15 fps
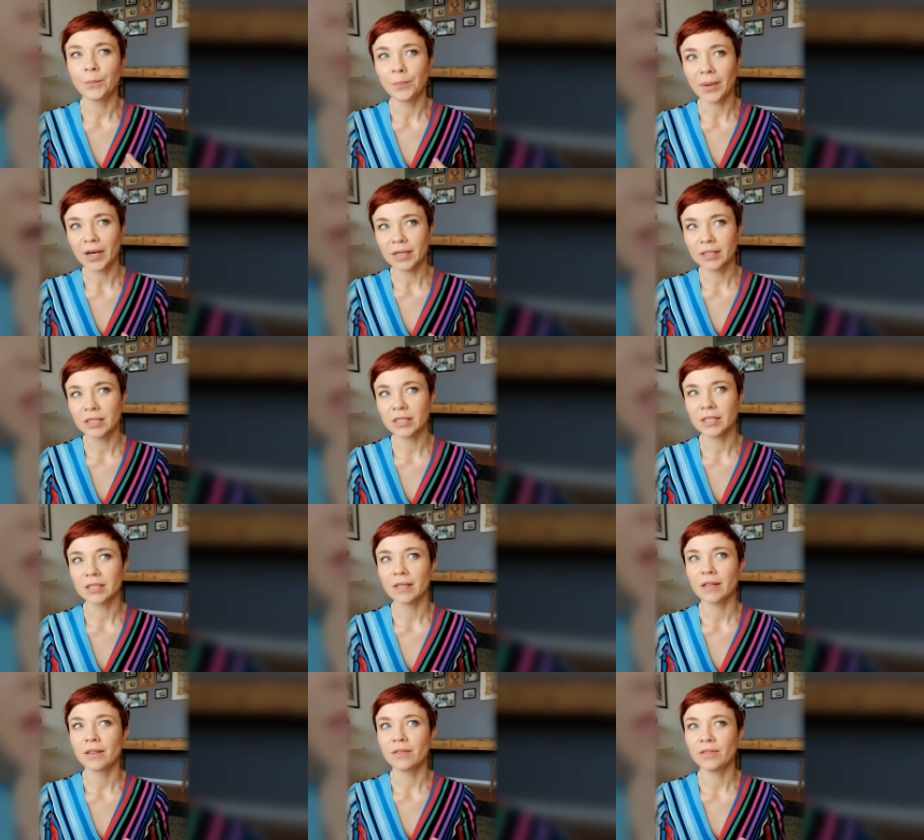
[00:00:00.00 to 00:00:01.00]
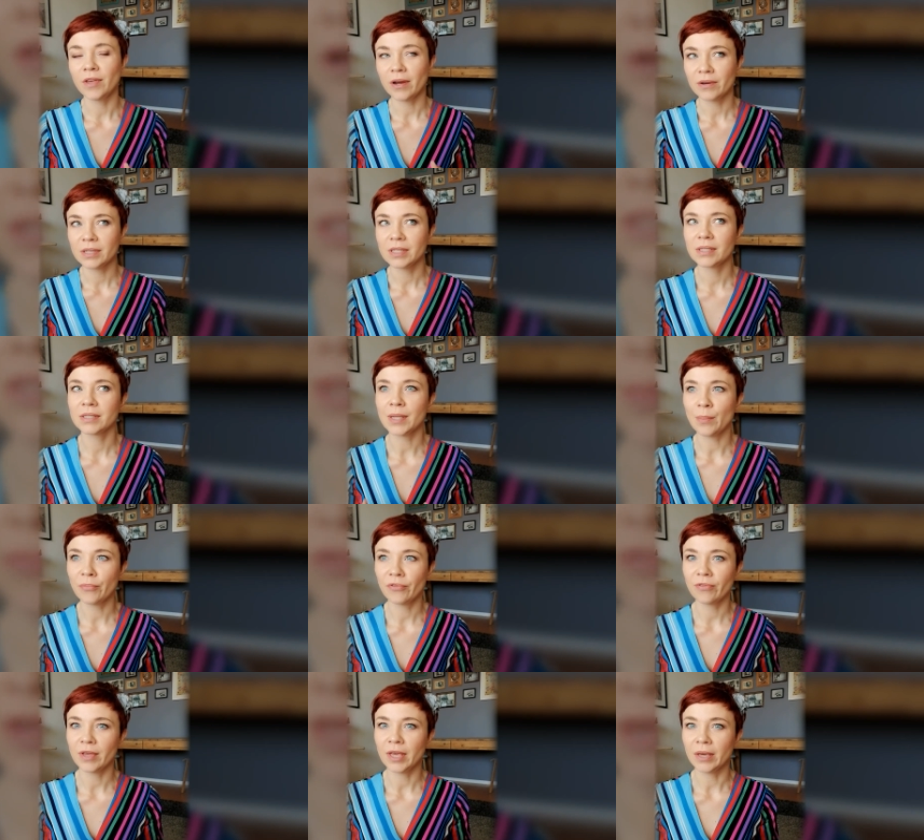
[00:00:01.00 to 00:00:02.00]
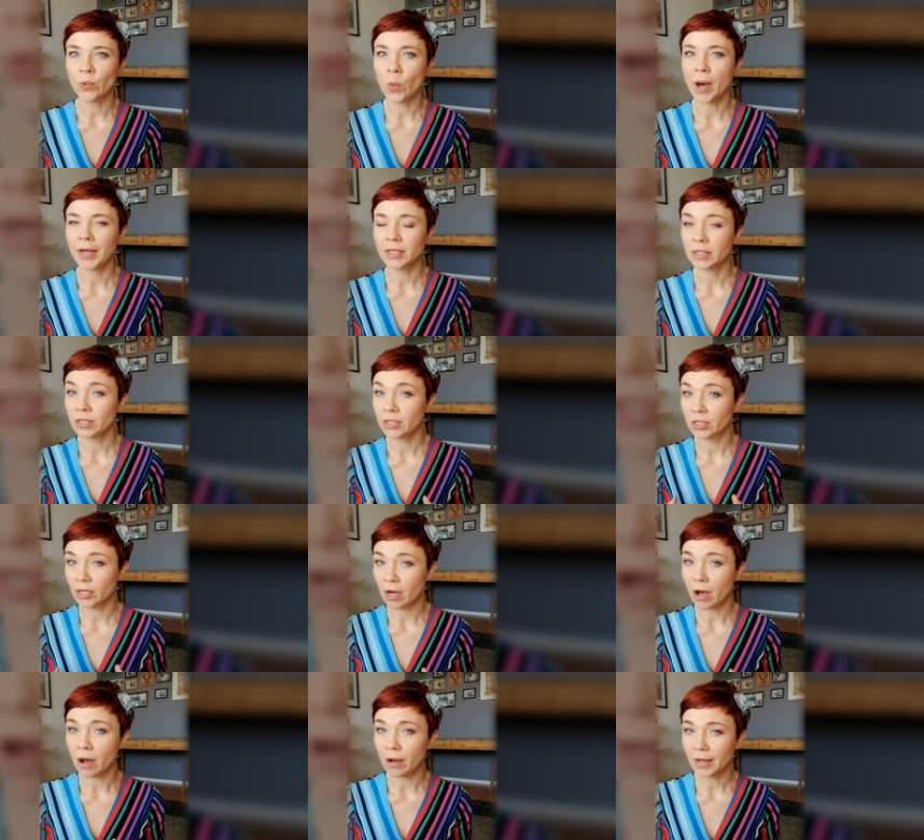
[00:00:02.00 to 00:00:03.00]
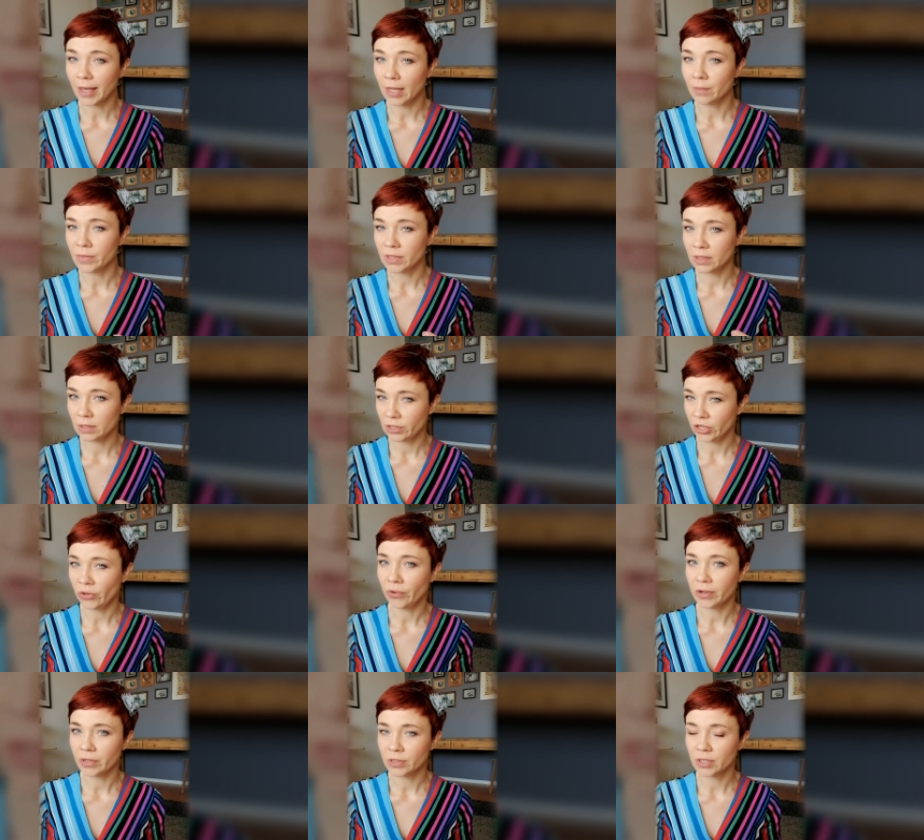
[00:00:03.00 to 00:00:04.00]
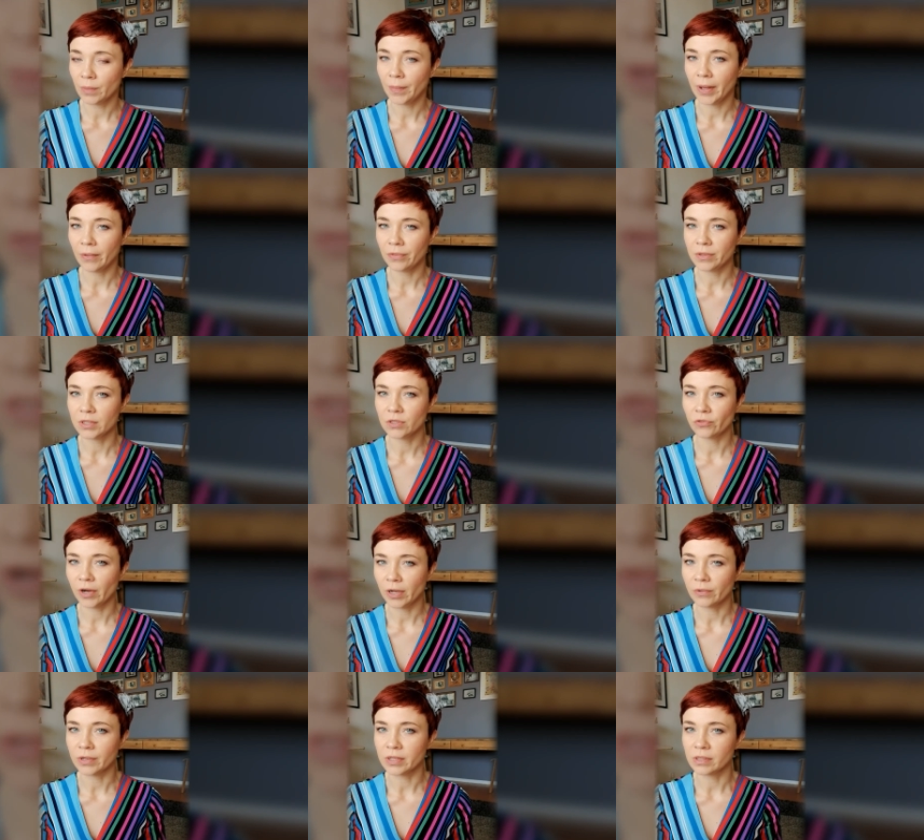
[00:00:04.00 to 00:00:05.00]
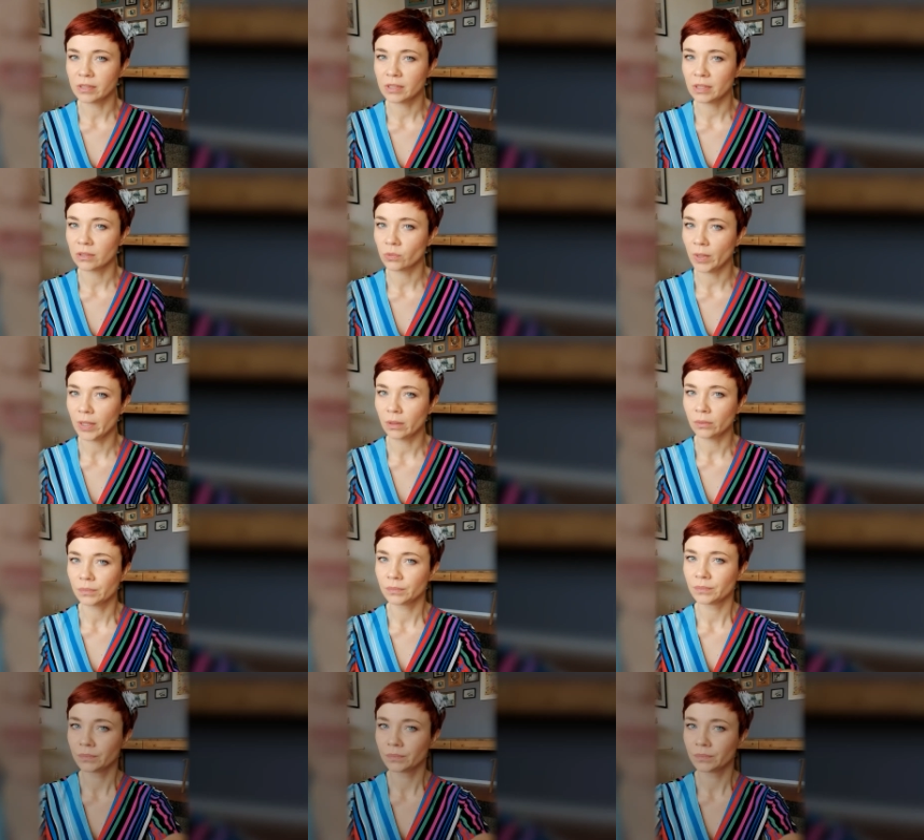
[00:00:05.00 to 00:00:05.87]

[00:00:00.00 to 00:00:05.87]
but there is something quite dark and mysterious about this fragrance as well